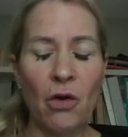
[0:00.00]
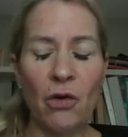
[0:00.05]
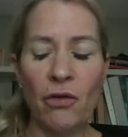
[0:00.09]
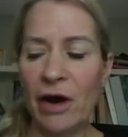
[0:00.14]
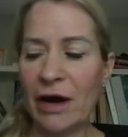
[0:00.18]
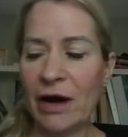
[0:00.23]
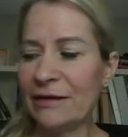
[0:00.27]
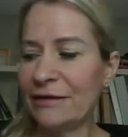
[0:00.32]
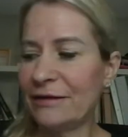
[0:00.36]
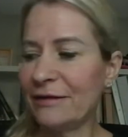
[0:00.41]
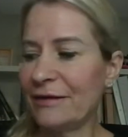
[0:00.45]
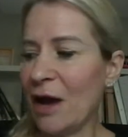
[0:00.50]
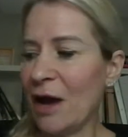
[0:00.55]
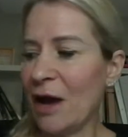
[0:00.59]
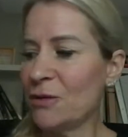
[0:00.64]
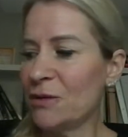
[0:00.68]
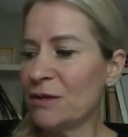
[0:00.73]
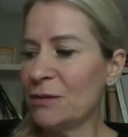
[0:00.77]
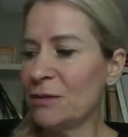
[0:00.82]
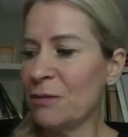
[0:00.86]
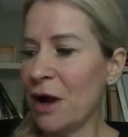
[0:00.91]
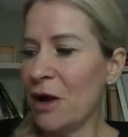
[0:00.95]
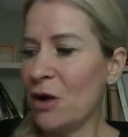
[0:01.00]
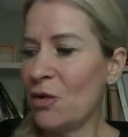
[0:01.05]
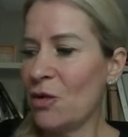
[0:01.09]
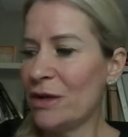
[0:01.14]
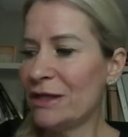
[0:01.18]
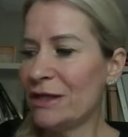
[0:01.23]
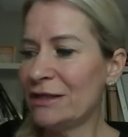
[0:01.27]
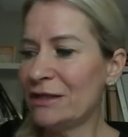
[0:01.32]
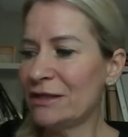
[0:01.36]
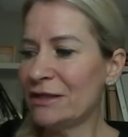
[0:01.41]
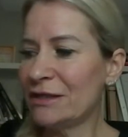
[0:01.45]
All right, that was my
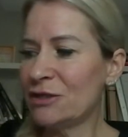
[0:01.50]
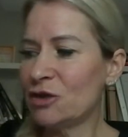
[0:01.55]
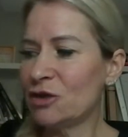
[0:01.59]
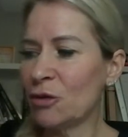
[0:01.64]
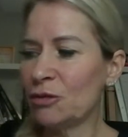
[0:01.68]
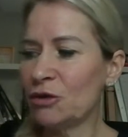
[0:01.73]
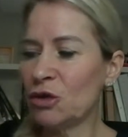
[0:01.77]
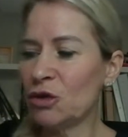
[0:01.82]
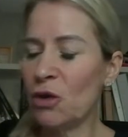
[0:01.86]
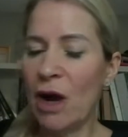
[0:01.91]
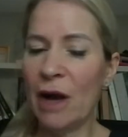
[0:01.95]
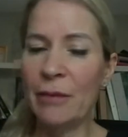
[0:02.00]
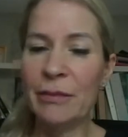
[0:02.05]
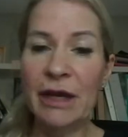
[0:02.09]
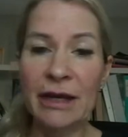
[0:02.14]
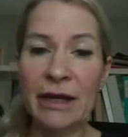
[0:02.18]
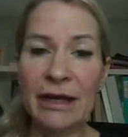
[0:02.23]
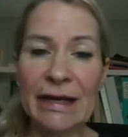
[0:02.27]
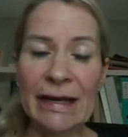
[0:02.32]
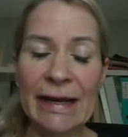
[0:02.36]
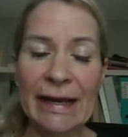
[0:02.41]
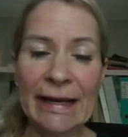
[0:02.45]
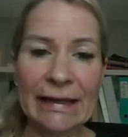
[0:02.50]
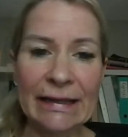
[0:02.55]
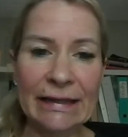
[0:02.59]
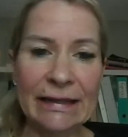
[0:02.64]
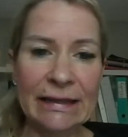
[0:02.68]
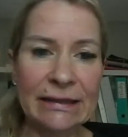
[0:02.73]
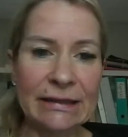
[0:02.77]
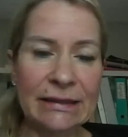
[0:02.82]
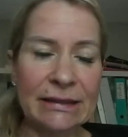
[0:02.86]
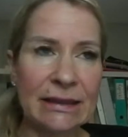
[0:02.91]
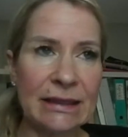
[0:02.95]
whistle-stop tour. I'm going to
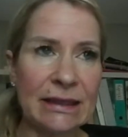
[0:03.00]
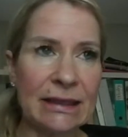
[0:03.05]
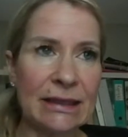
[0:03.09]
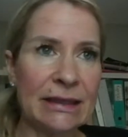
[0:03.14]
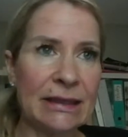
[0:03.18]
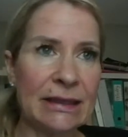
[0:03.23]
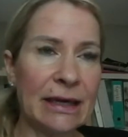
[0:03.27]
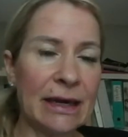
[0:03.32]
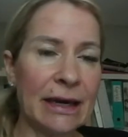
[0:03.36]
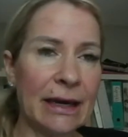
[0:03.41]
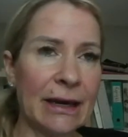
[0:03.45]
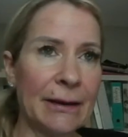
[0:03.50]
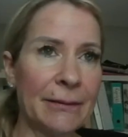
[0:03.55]
link the